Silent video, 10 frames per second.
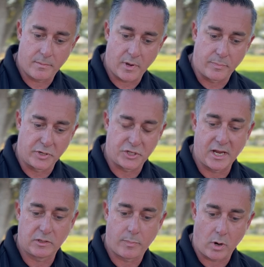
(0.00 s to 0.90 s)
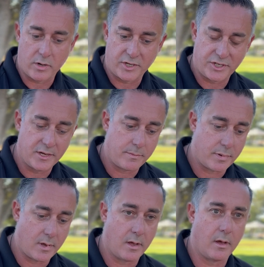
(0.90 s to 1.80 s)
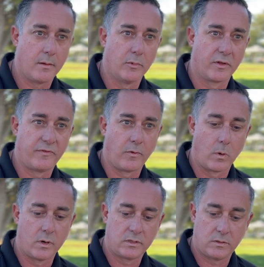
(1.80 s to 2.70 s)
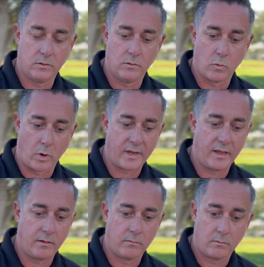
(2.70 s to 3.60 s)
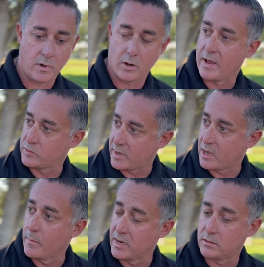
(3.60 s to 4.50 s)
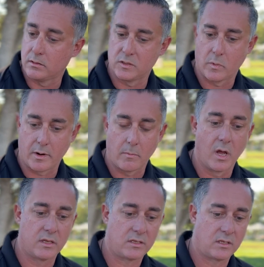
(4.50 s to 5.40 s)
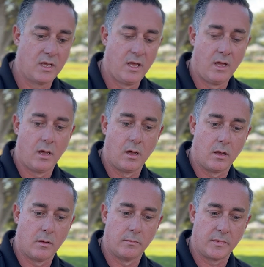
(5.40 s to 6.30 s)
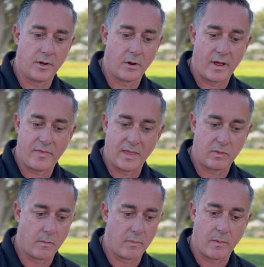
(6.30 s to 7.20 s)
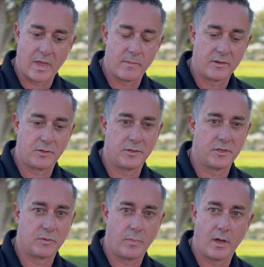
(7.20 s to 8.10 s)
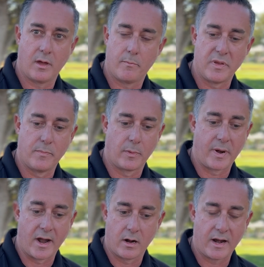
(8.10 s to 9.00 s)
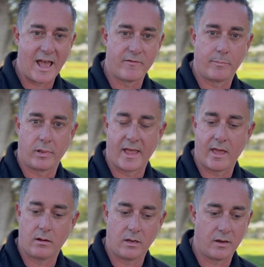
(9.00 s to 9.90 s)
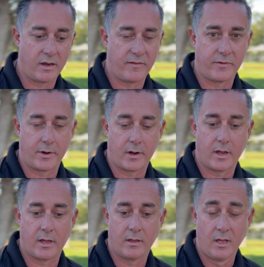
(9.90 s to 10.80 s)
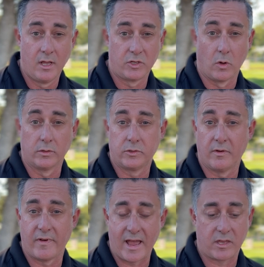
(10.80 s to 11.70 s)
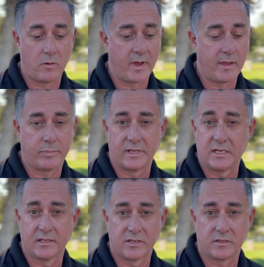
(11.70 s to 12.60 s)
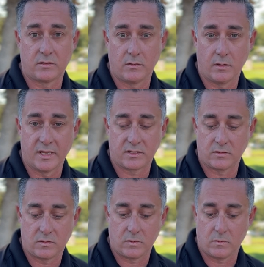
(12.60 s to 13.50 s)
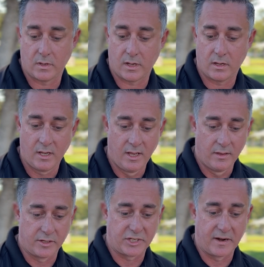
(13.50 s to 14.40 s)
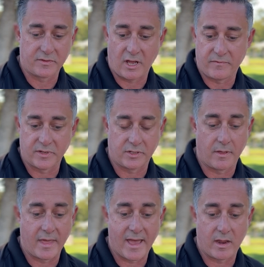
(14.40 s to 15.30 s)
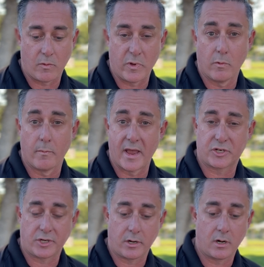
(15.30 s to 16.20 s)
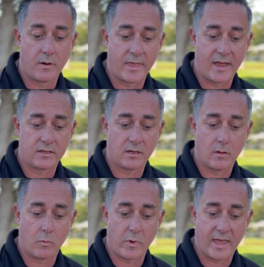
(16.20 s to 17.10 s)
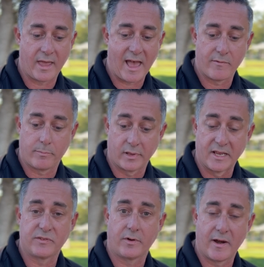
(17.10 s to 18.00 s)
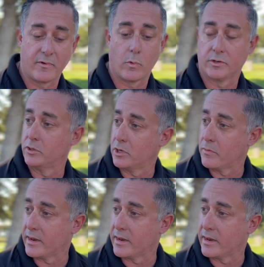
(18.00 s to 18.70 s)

Appreciate the partnership. Look forward to working, as we come into these winter months. I think the main message is be prepared, have a plan, and if you're told to evacuate, please listen to the Sheriff's Office on that, and we will make sure that we have a place for everyone to go that